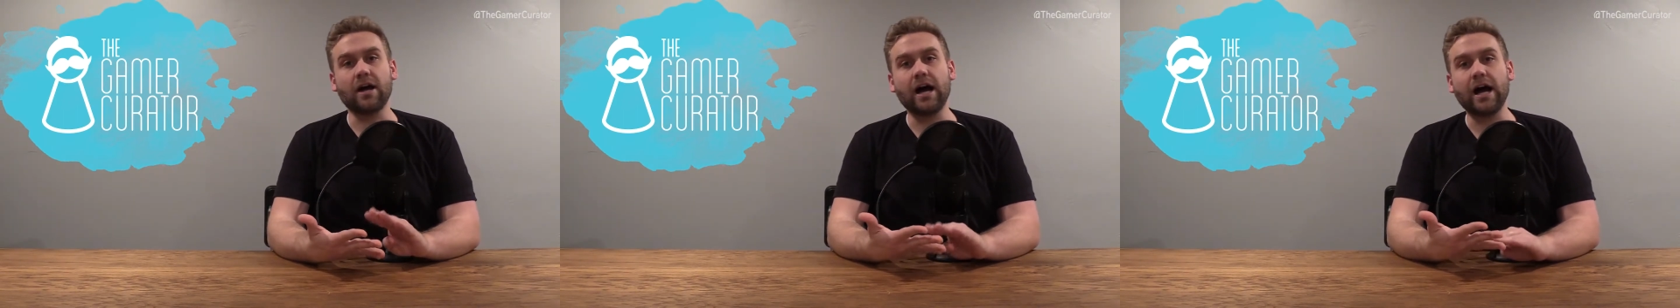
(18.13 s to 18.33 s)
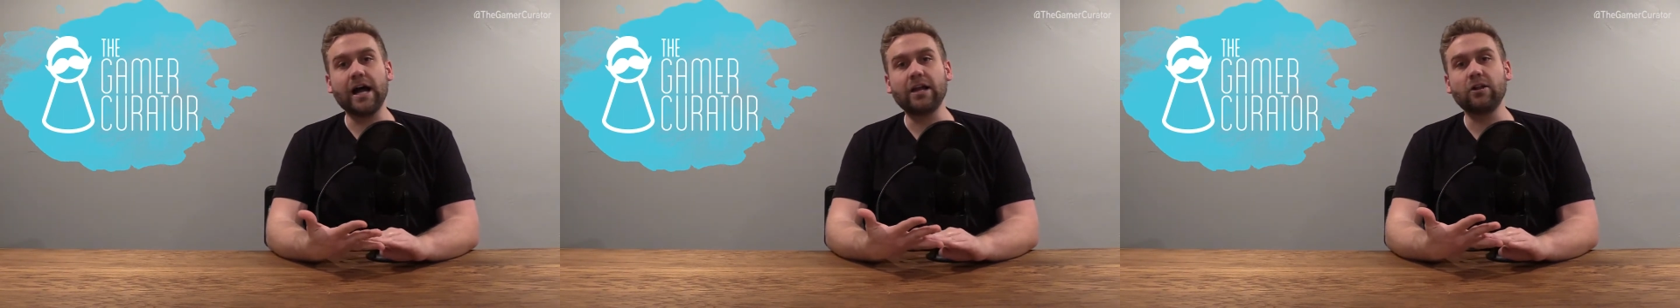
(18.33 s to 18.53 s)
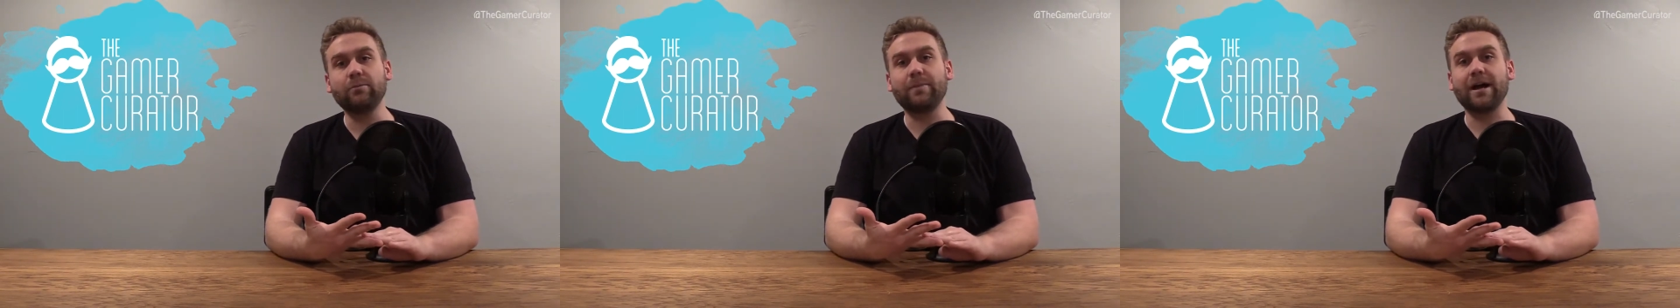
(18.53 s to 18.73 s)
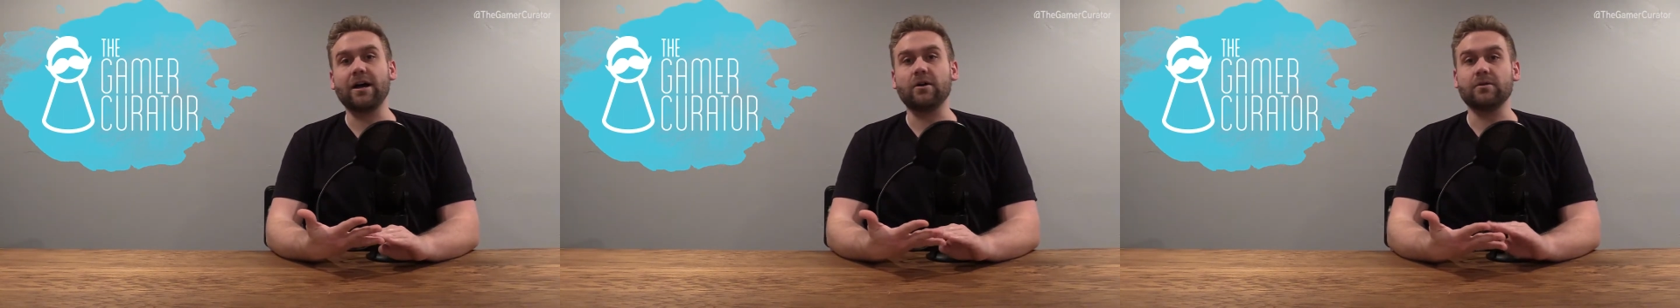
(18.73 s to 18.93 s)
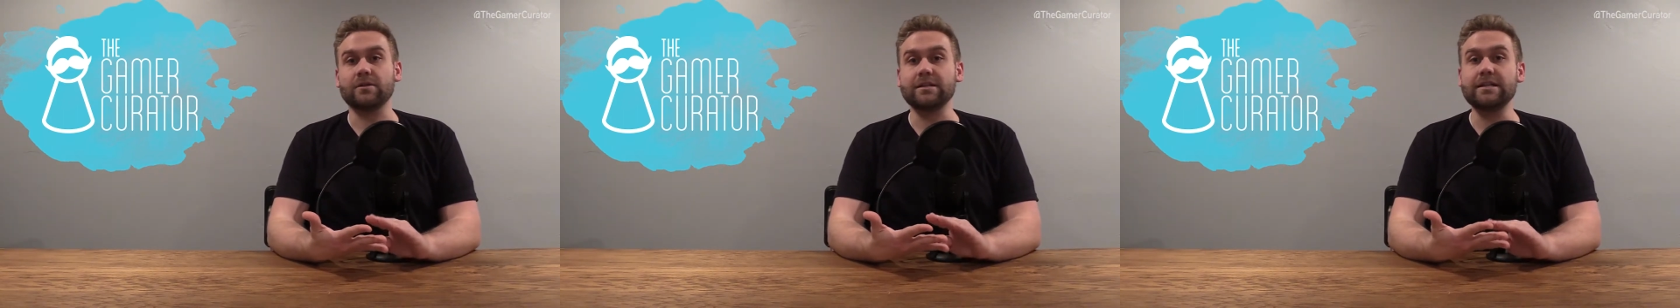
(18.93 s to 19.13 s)

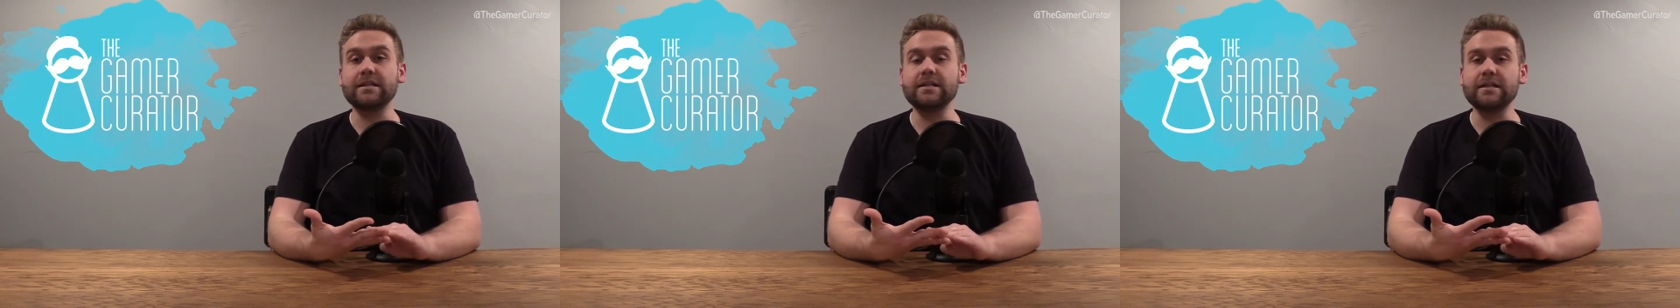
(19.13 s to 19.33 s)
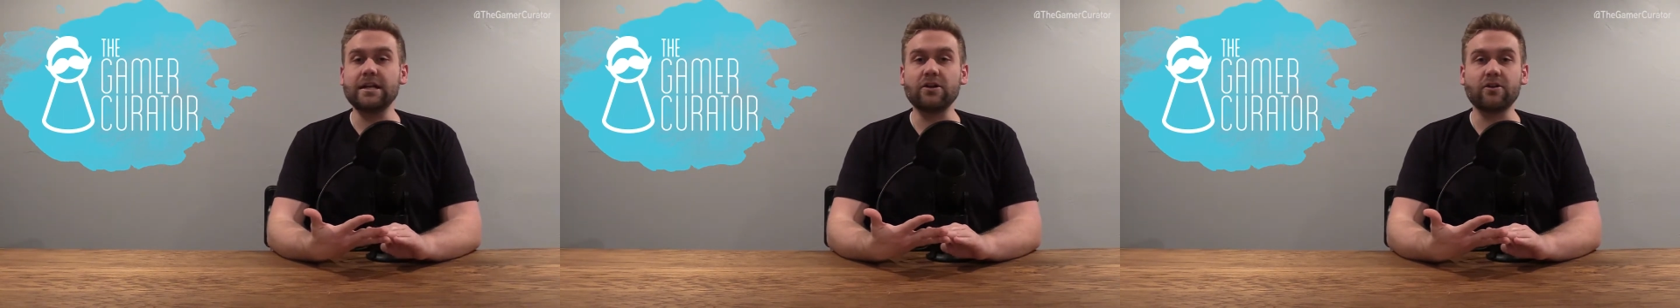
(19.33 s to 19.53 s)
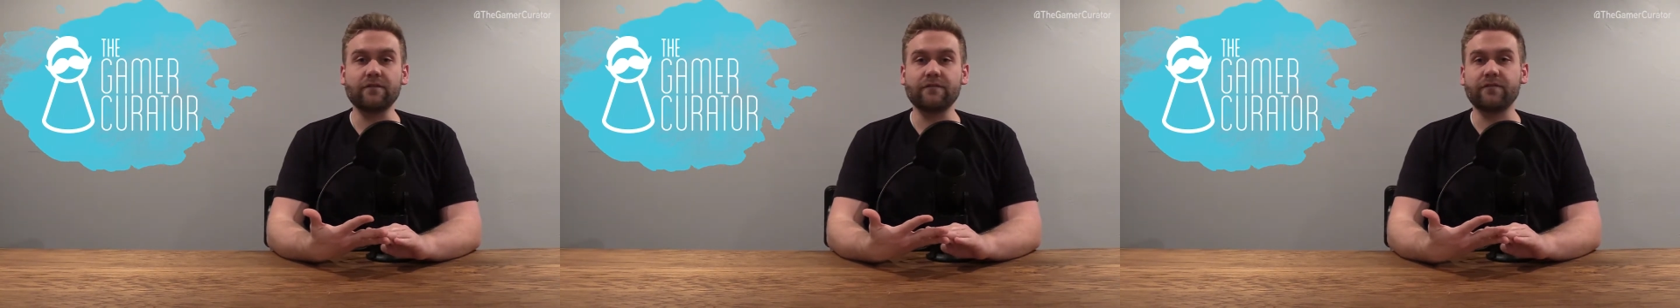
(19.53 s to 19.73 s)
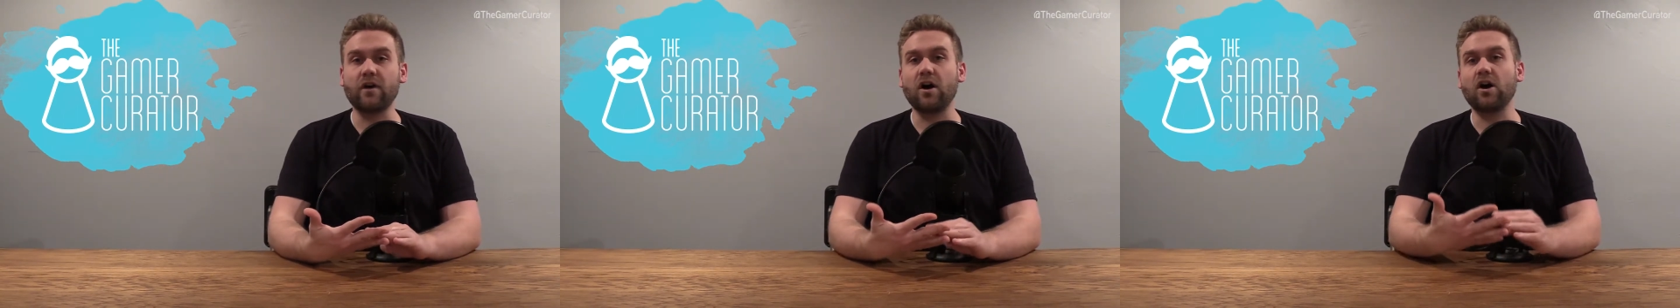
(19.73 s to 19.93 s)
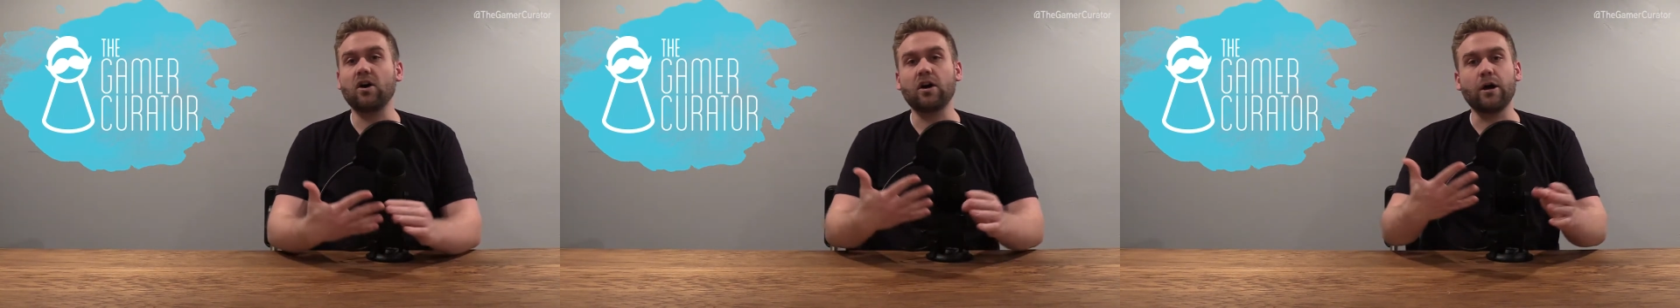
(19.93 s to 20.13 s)
Islebound, Near and
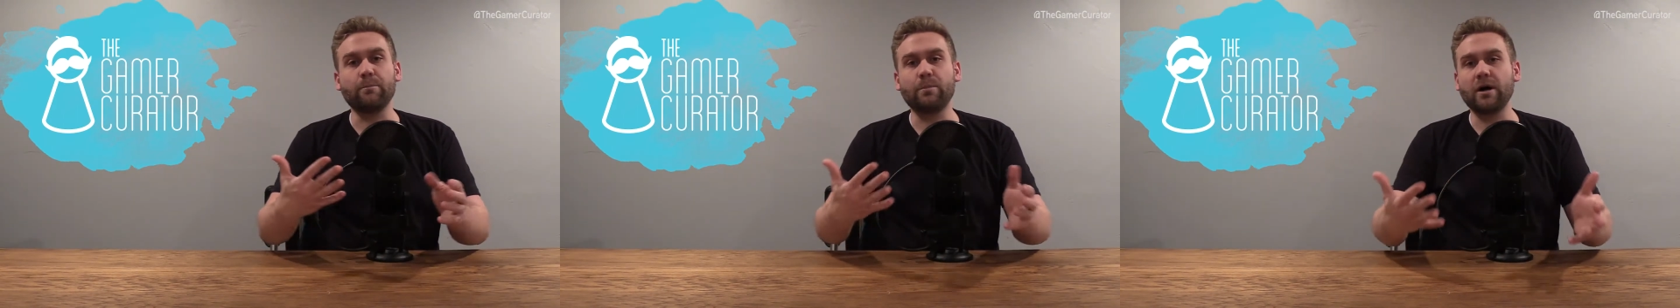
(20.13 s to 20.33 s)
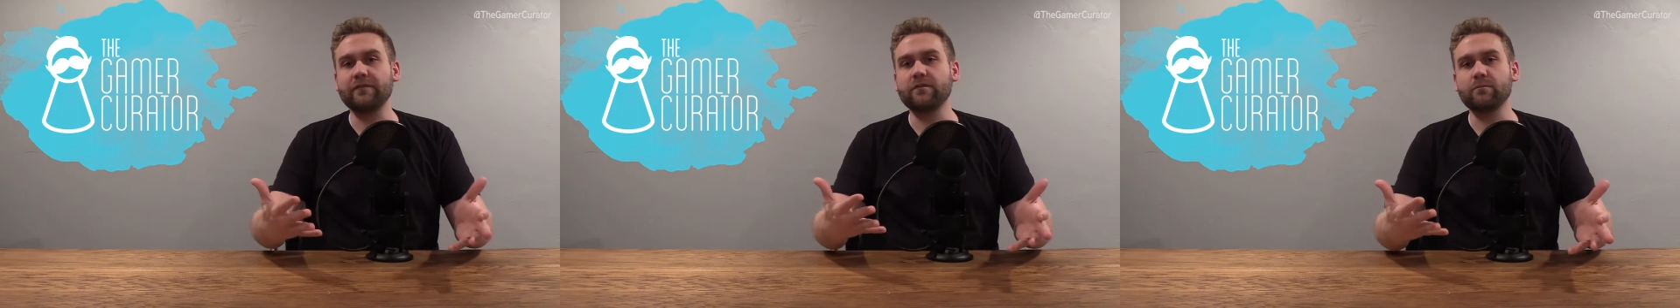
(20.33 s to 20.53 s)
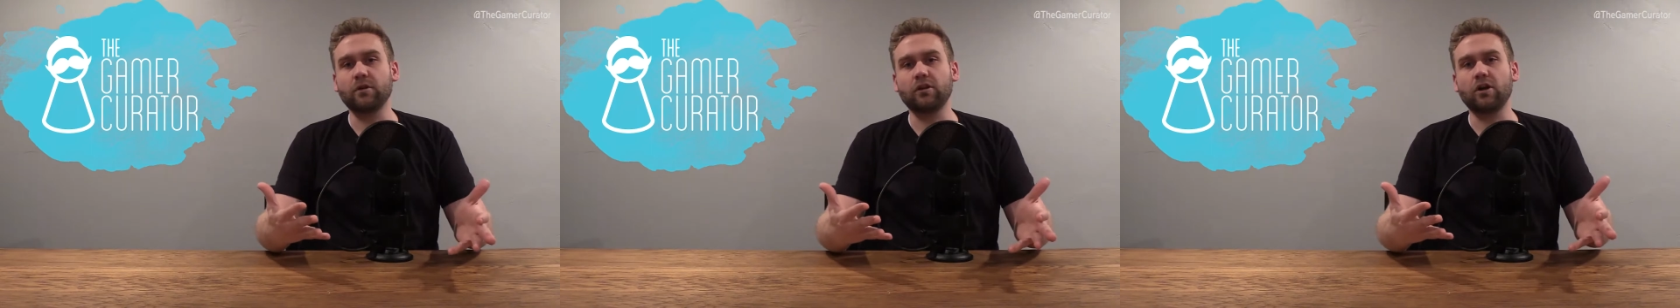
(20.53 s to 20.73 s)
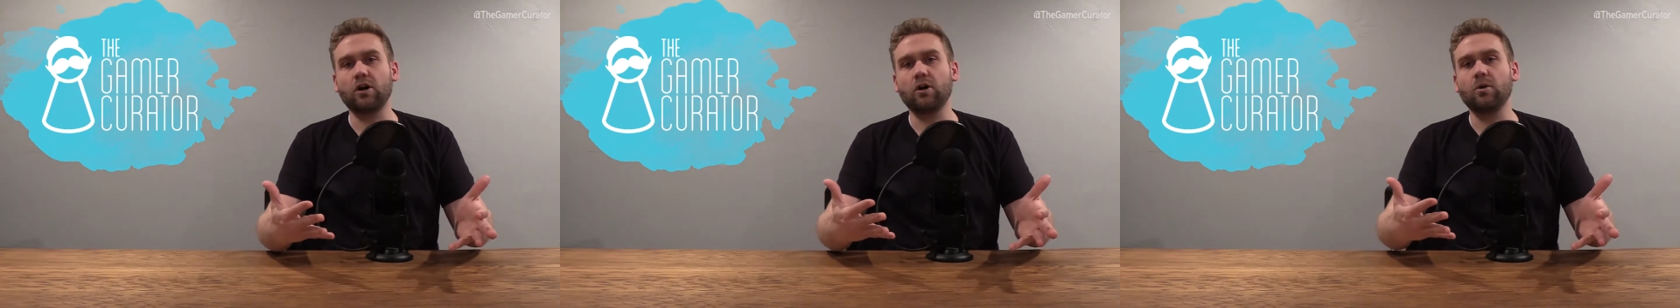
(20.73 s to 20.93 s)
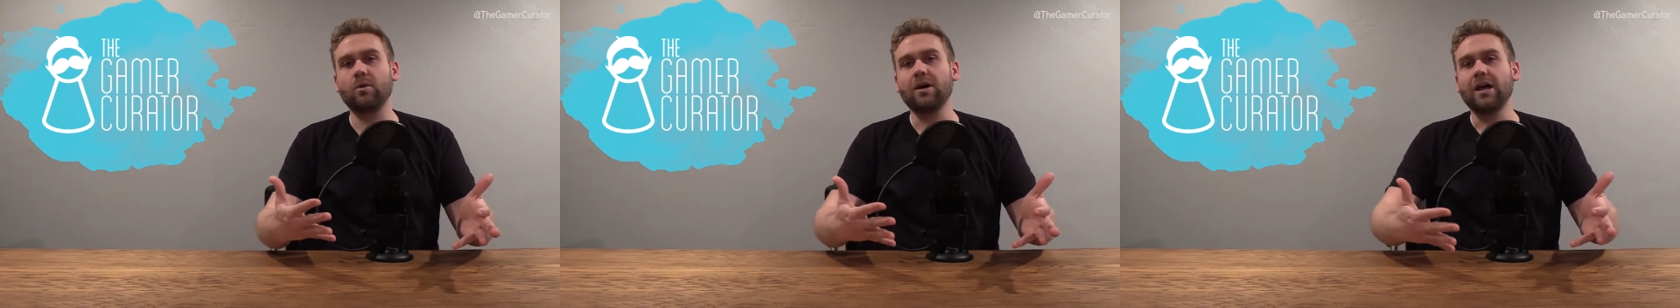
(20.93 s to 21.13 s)
Far, Above and
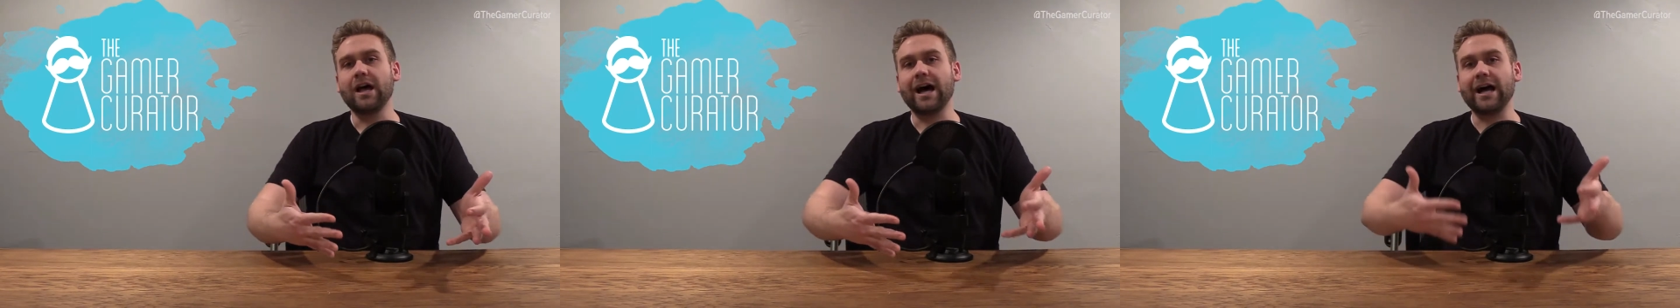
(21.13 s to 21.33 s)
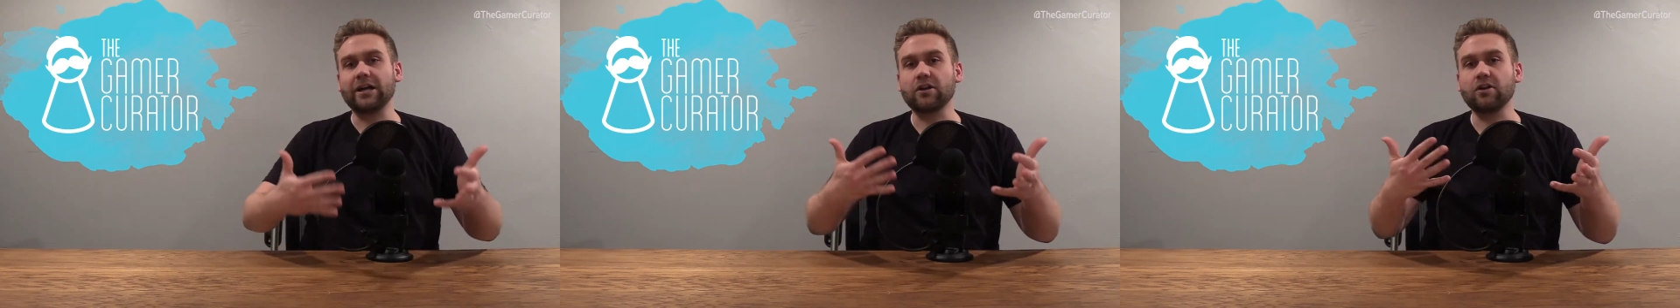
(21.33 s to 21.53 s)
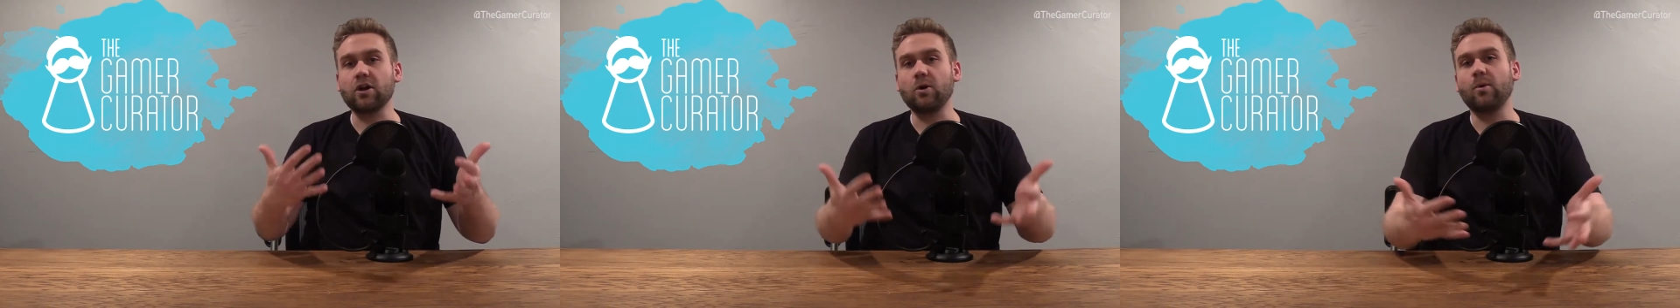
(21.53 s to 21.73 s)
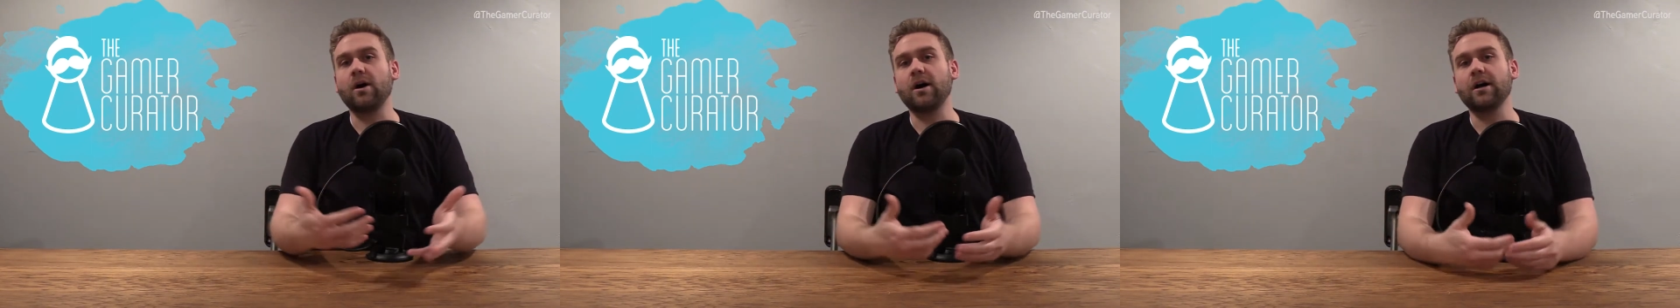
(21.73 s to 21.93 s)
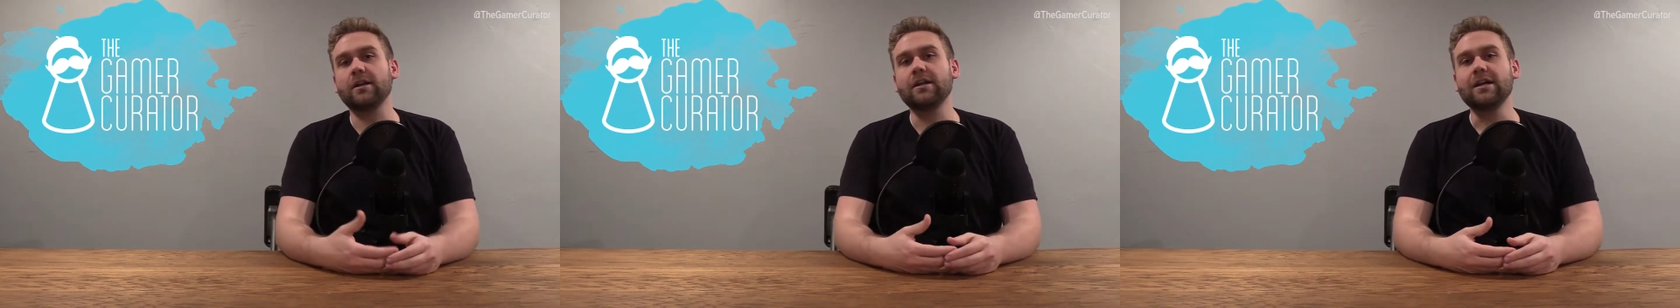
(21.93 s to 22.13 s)
Below. I could go
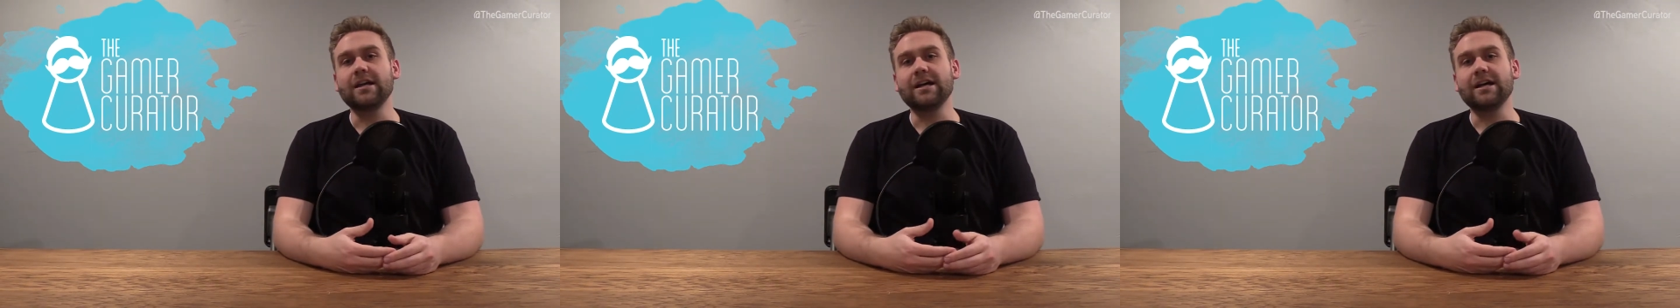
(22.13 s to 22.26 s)
on.